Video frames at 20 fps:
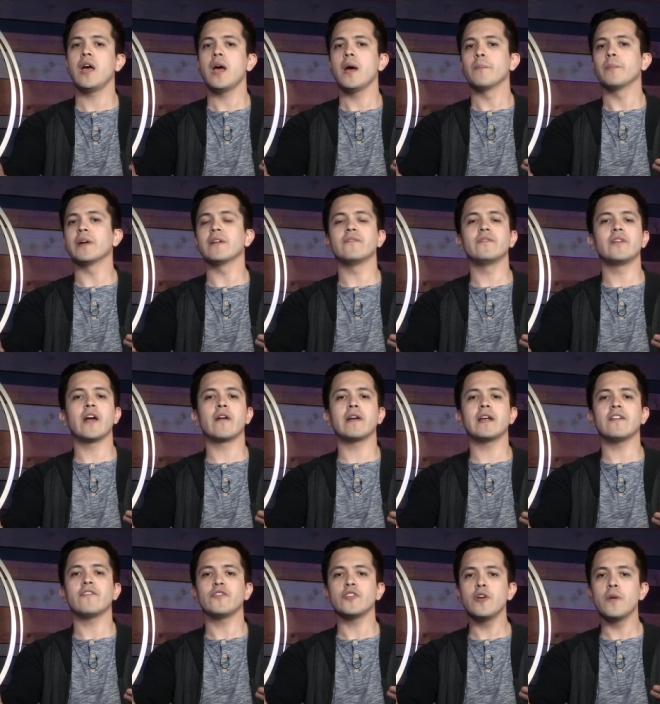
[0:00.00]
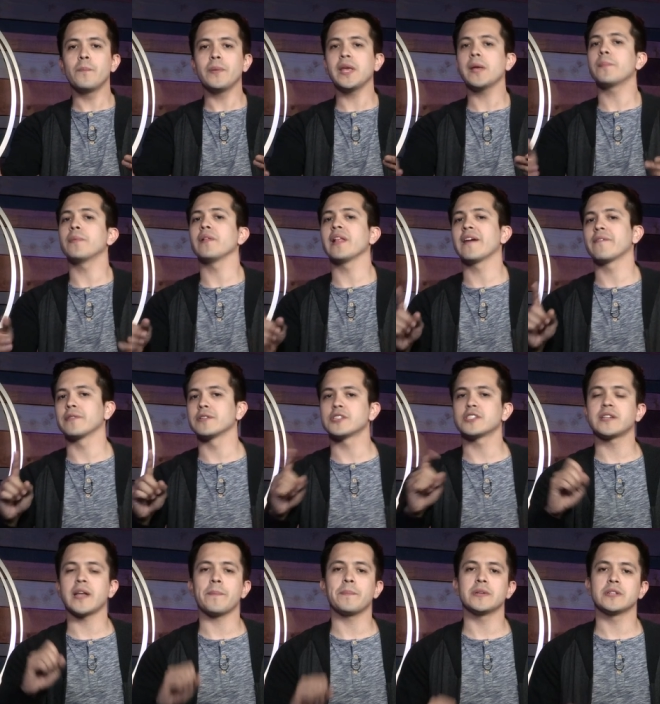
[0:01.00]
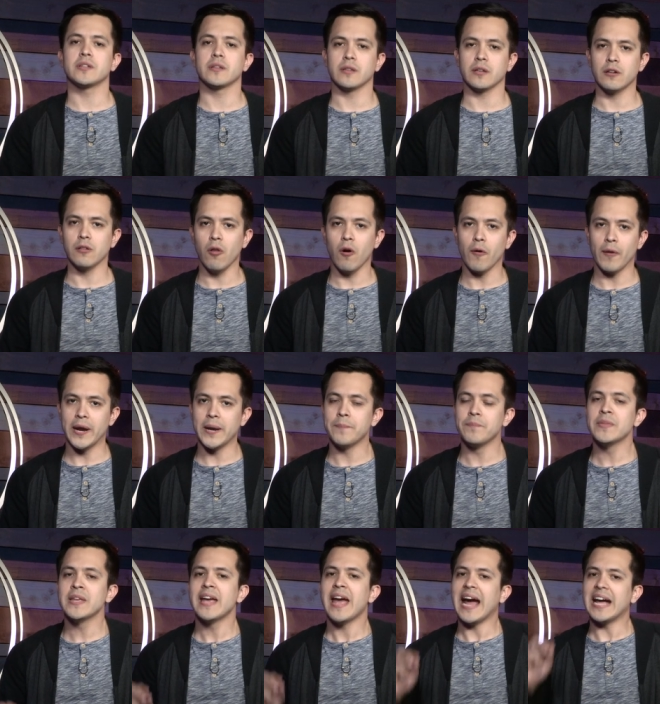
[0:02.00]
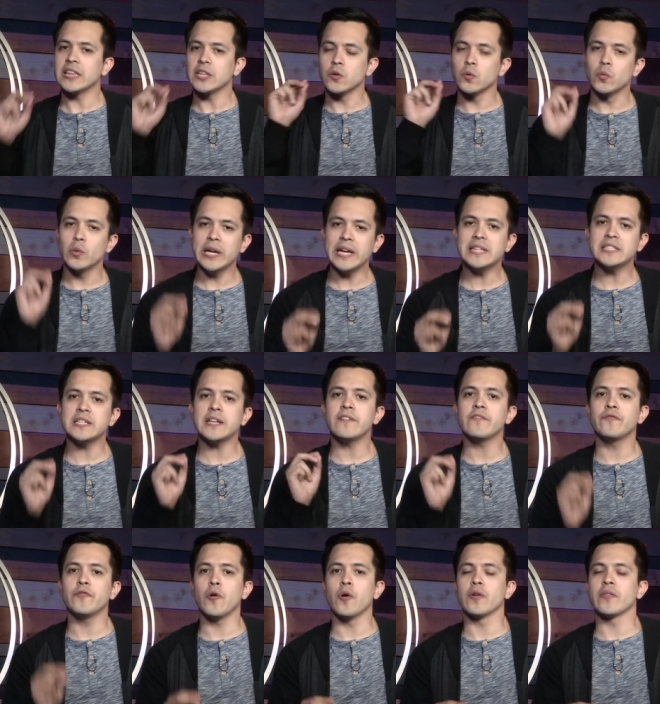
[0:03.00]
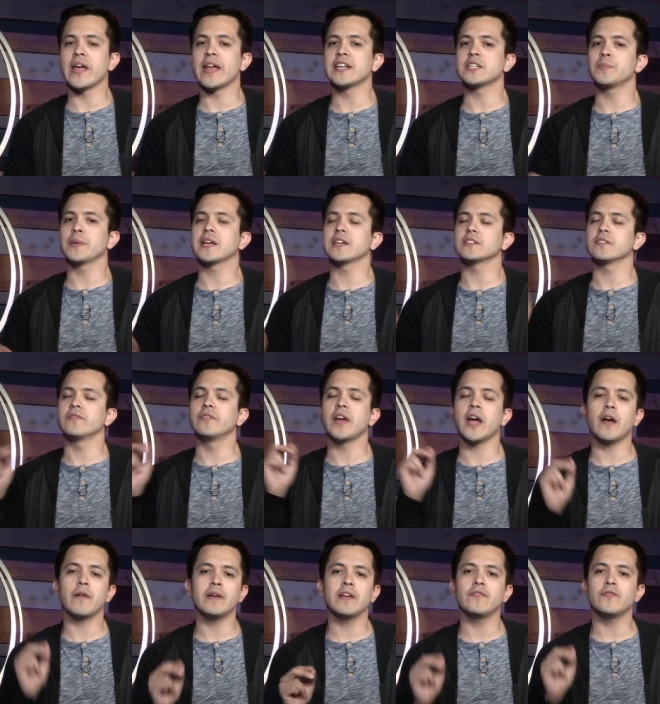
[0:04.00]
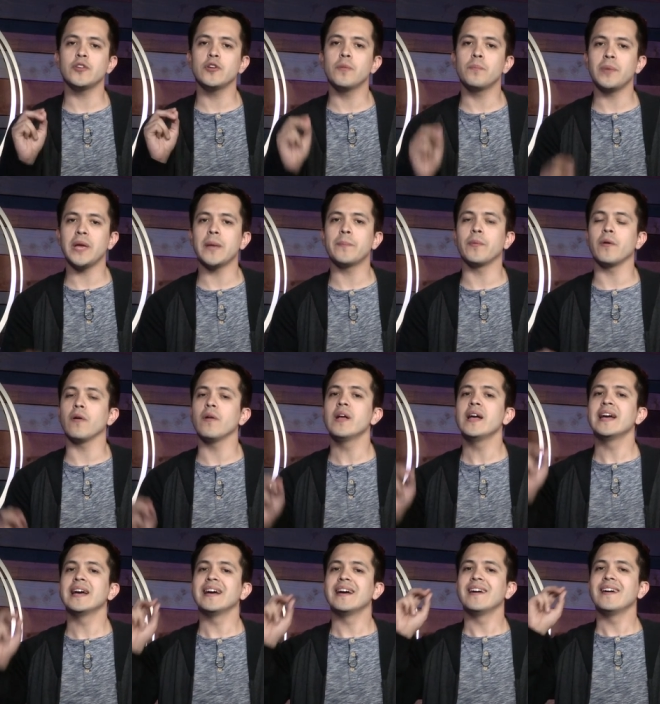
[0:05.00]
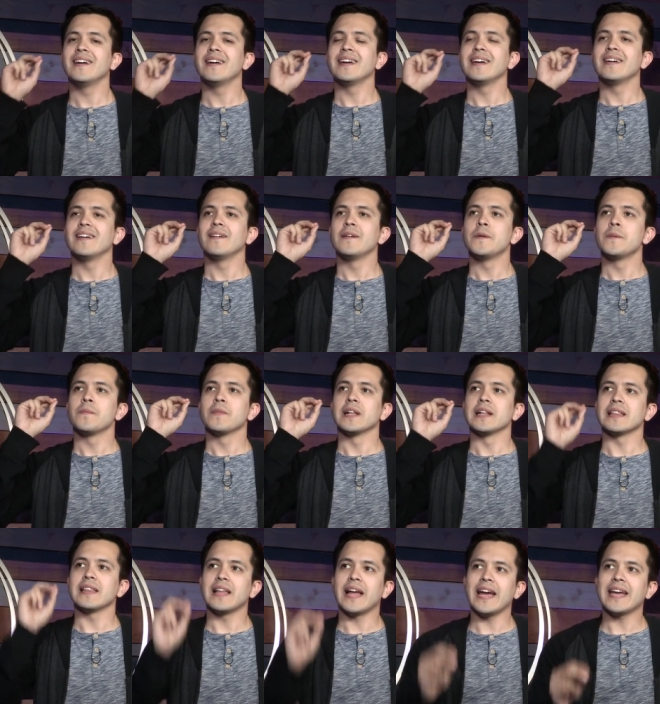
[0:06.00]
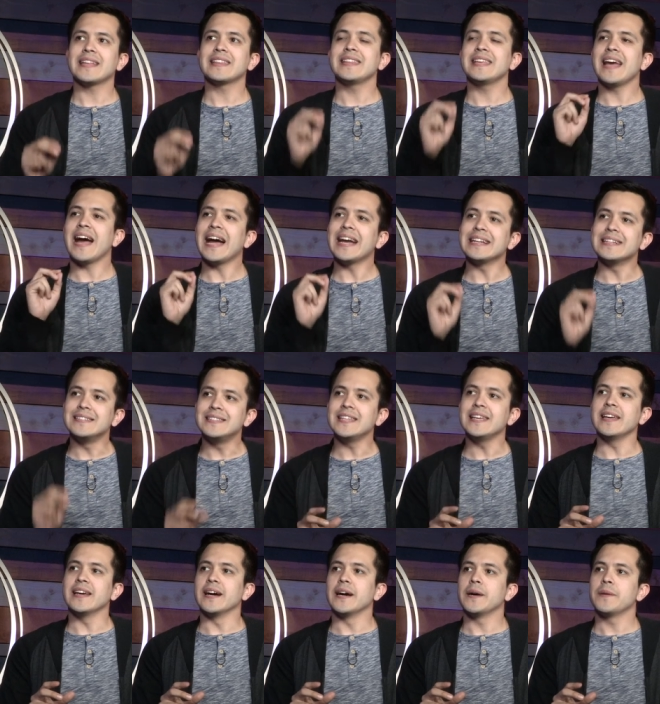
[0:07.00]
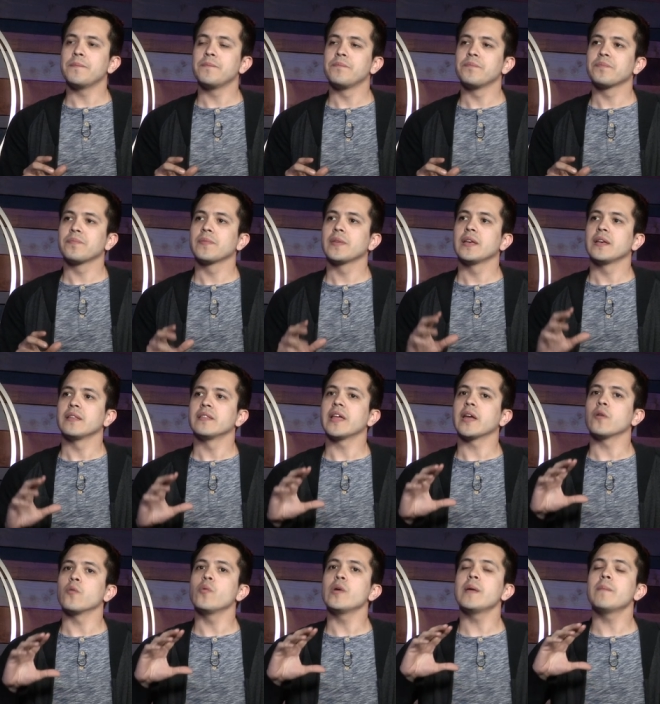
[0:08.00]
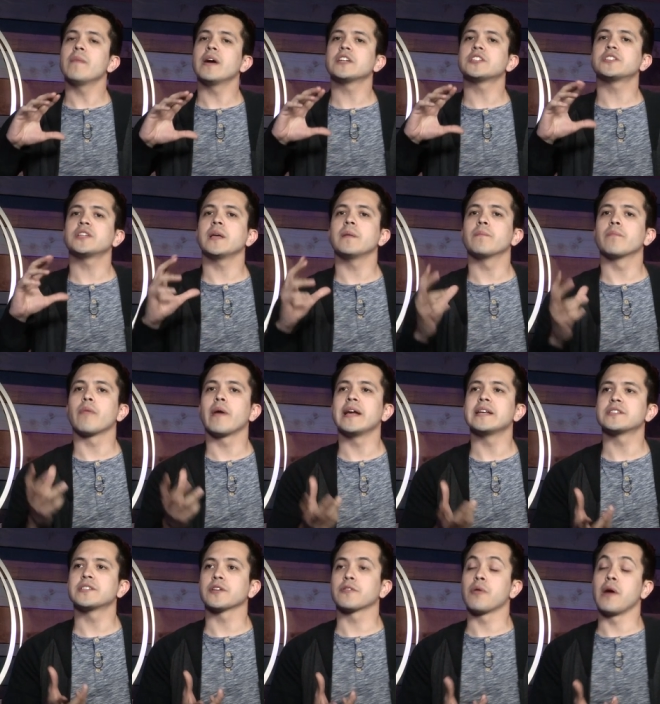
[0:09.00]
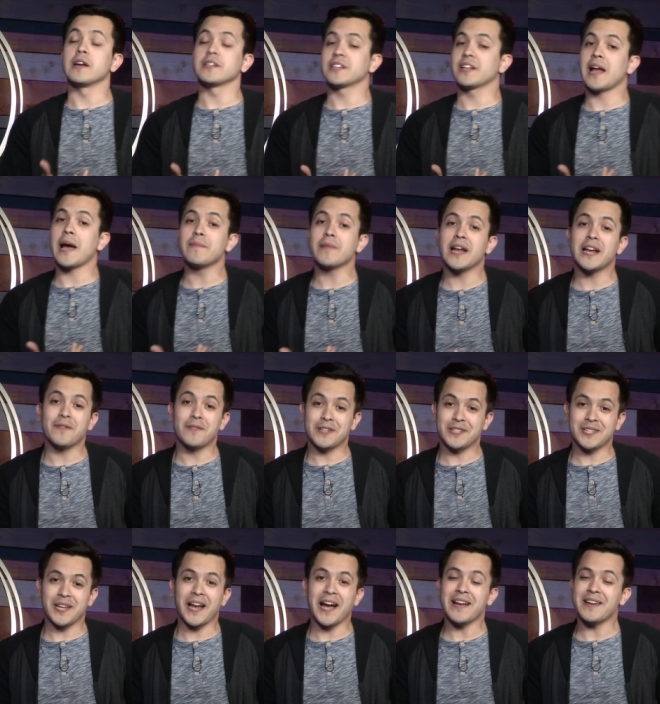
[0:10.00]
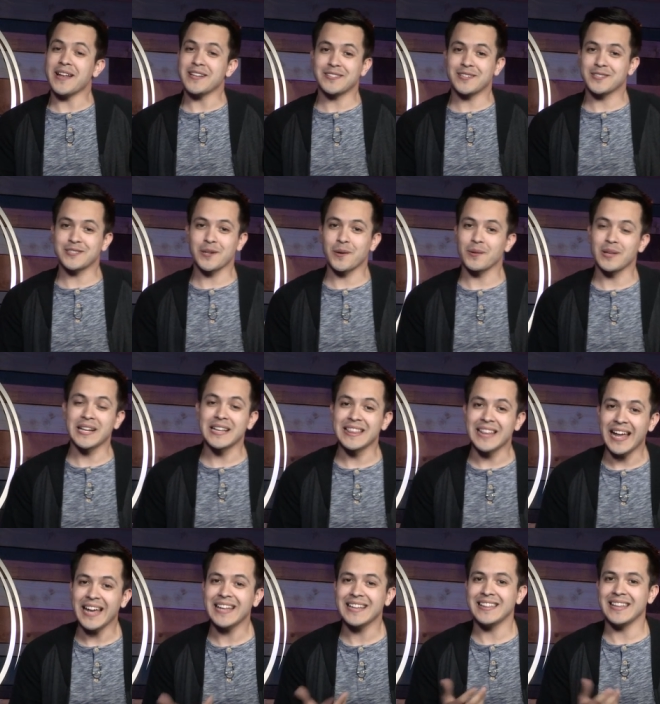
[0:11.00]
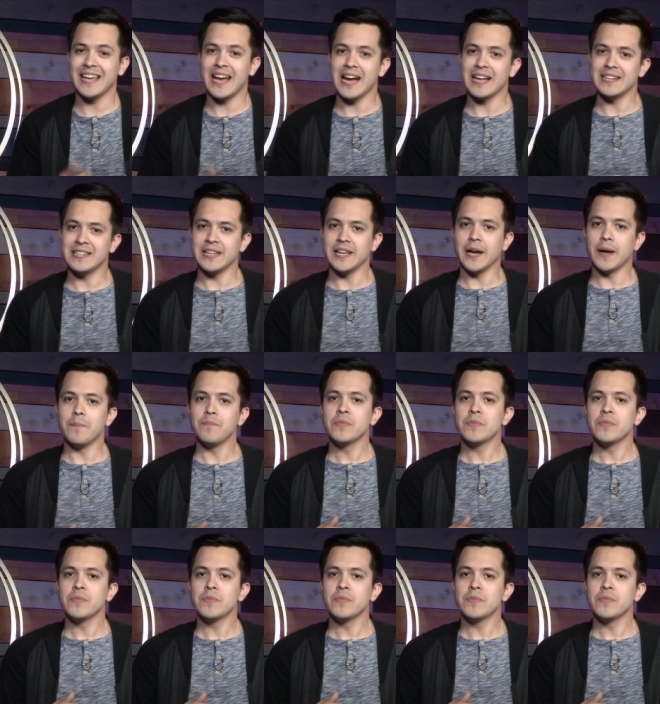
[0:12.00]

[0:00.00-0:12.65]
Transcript: but very few people ever step into the glory. And the reason for that is because very few people like the idea that we must embrace the cross. And I'm not even saying I necessarily like the idea,